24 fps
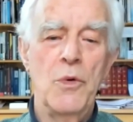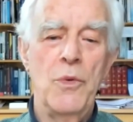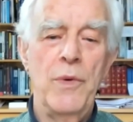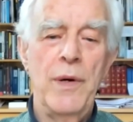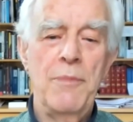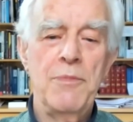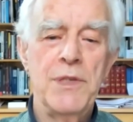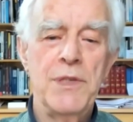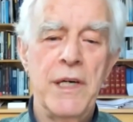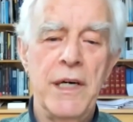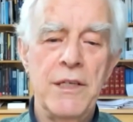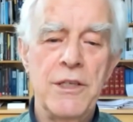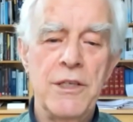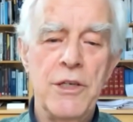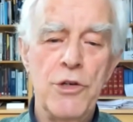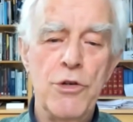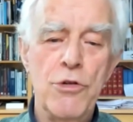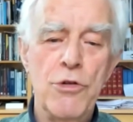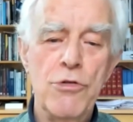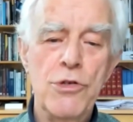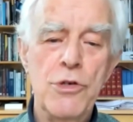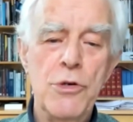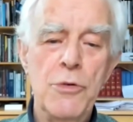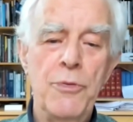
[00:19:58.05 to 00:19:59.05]
websites and
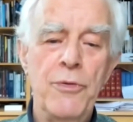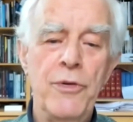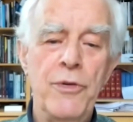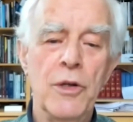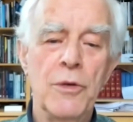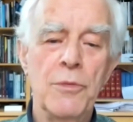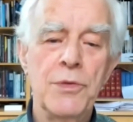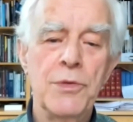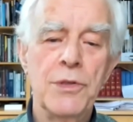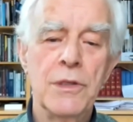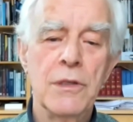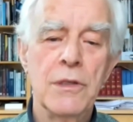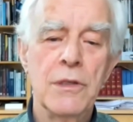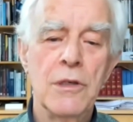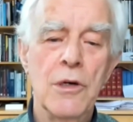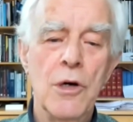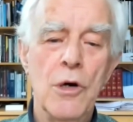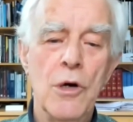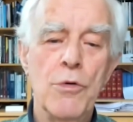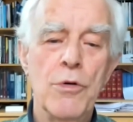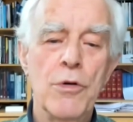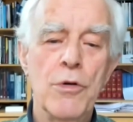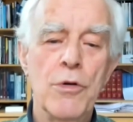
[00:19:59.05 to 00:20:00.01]
YouTube films go